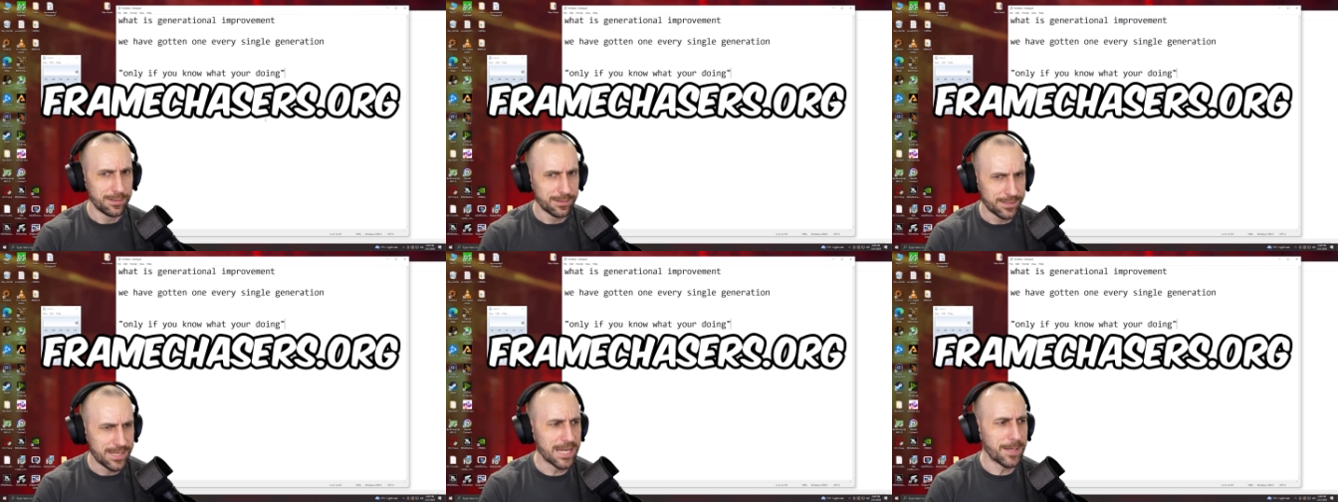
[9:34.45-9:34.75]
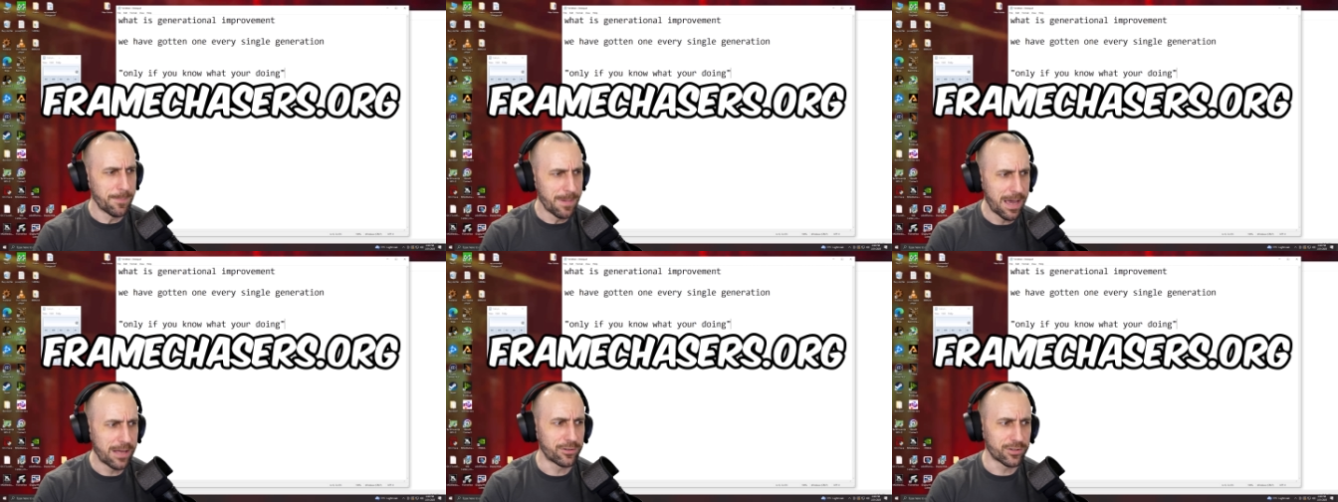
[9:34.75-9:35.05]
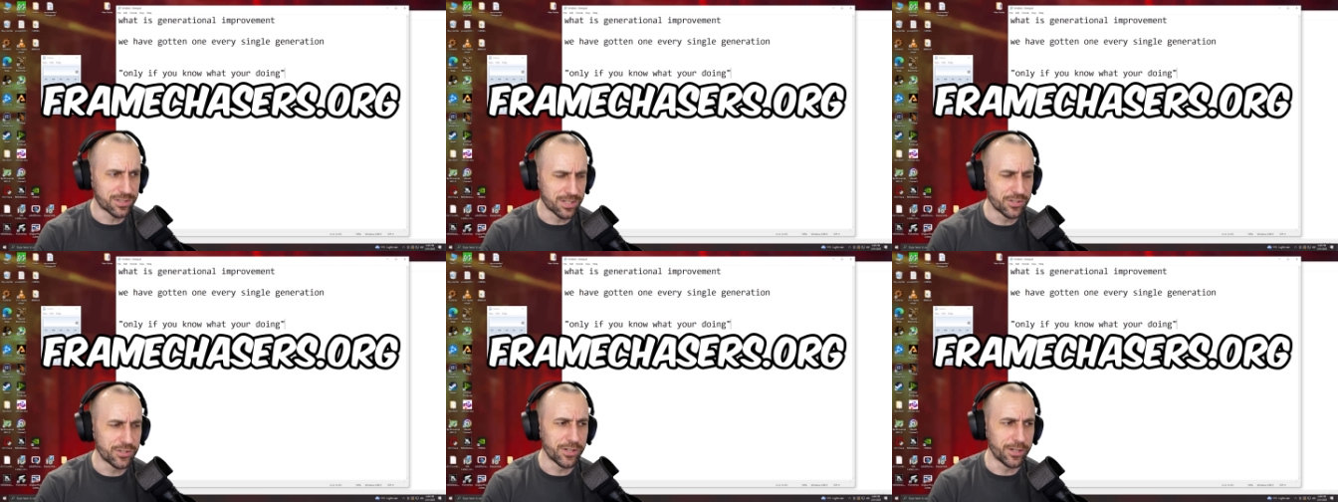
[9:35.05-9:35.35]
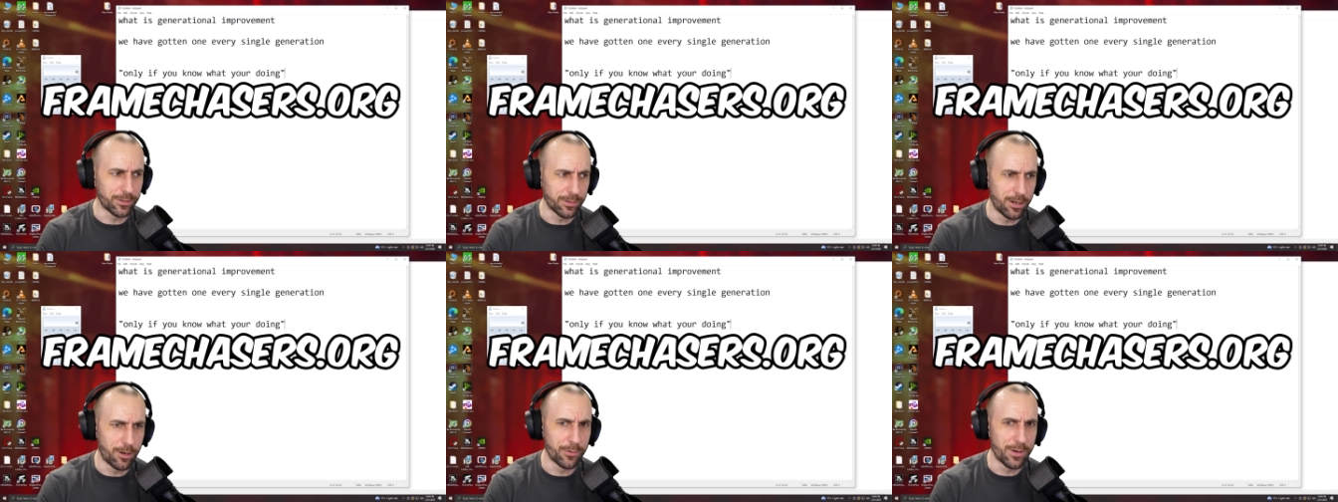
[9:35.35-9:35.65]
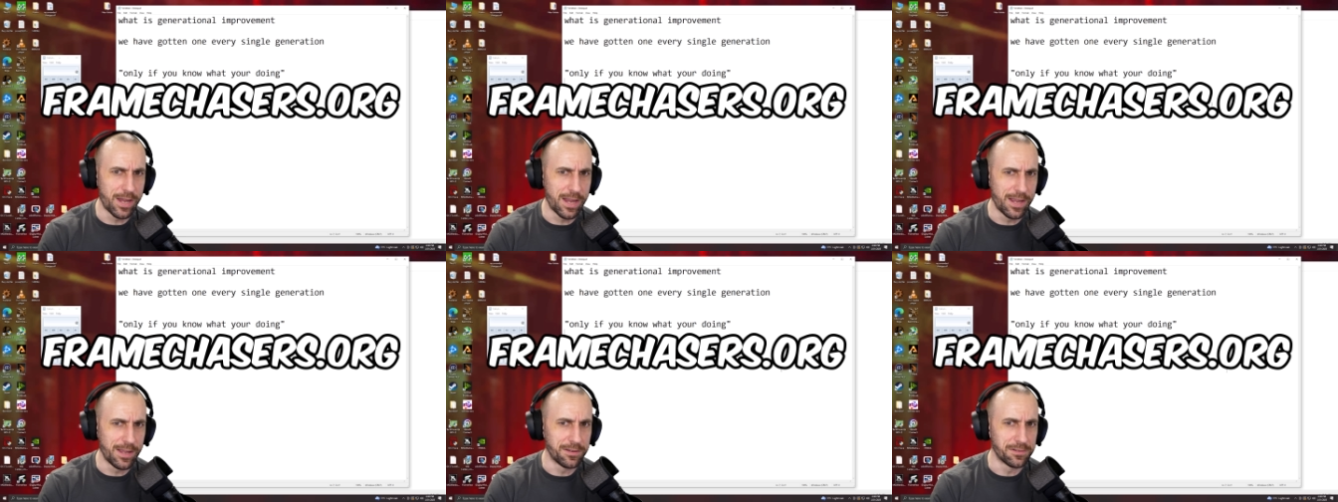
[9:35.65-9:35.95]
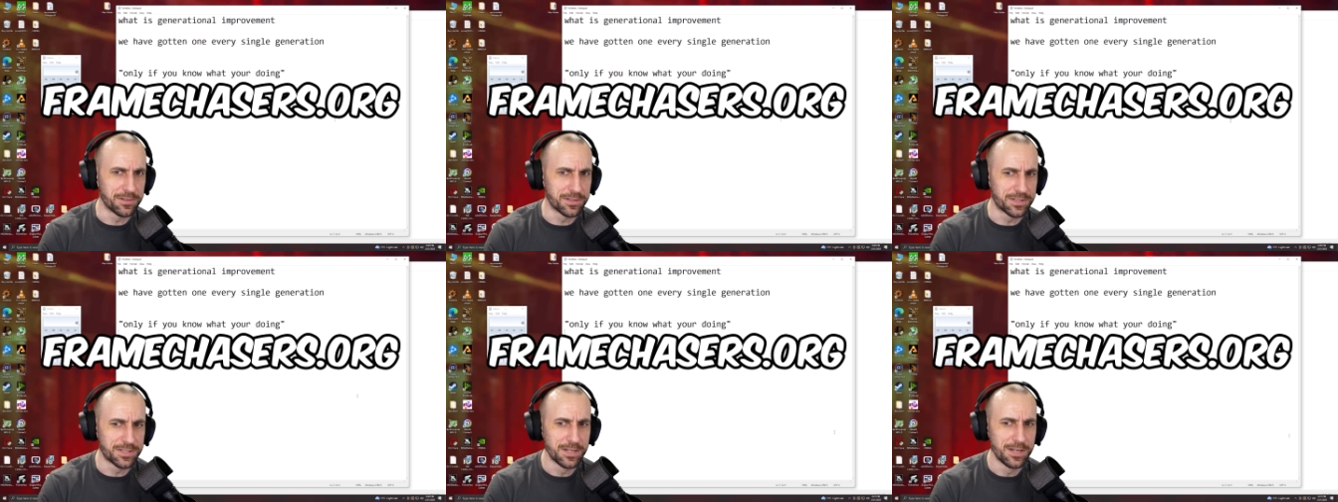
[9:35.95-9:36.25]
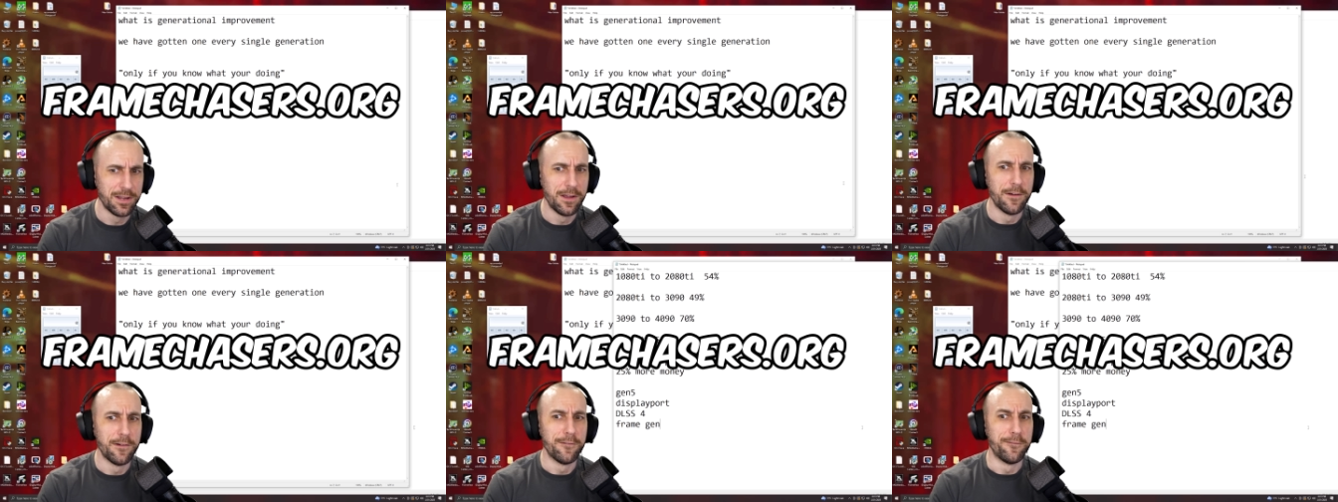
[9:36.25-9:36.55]
Take matters into your own hands.
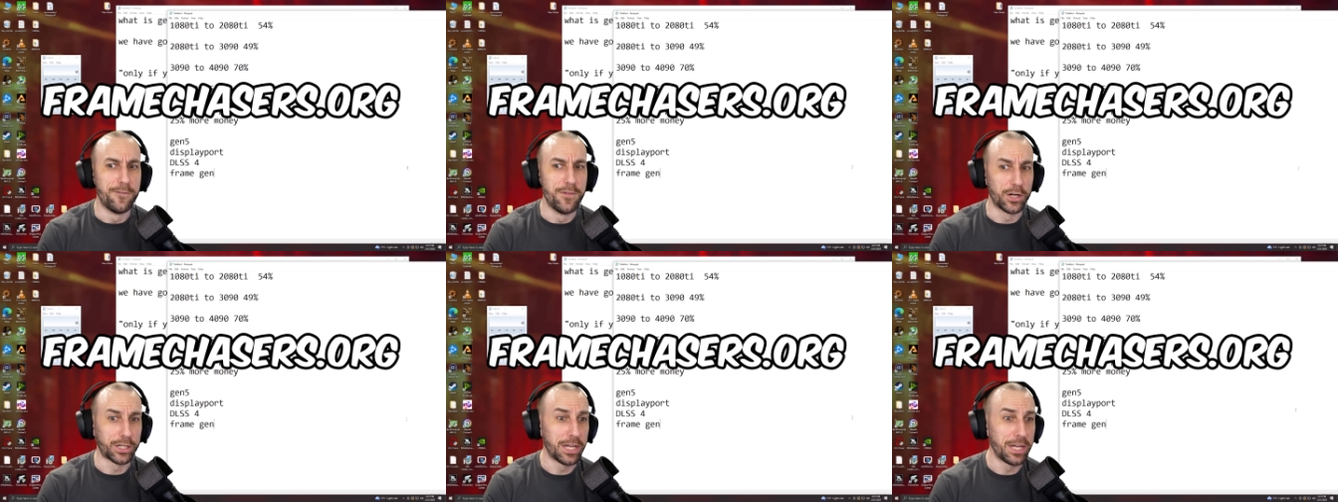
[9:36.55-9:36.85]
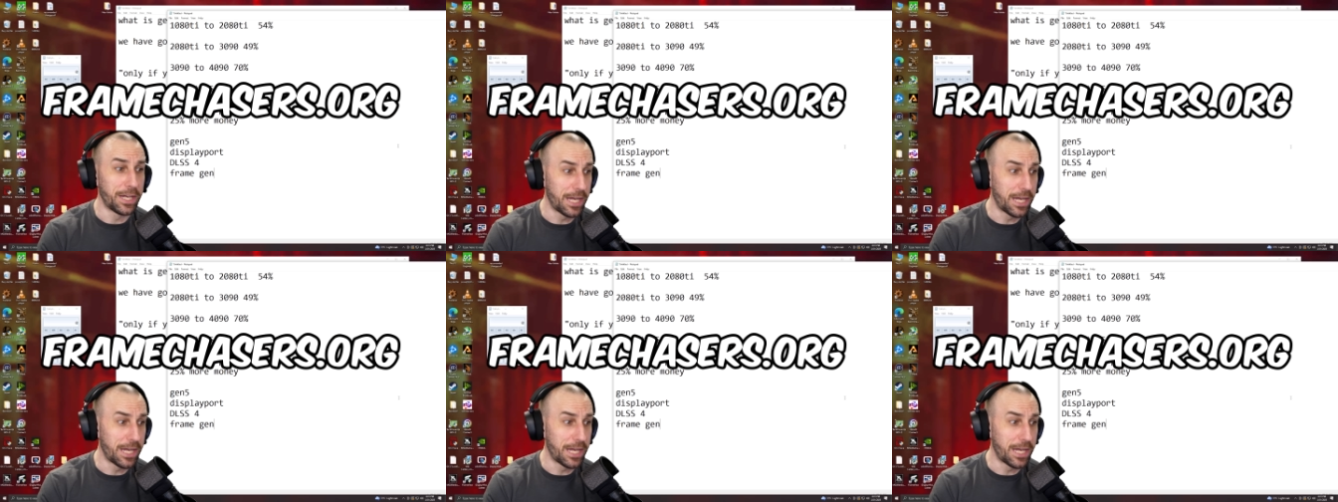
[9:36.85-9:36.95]
Fucking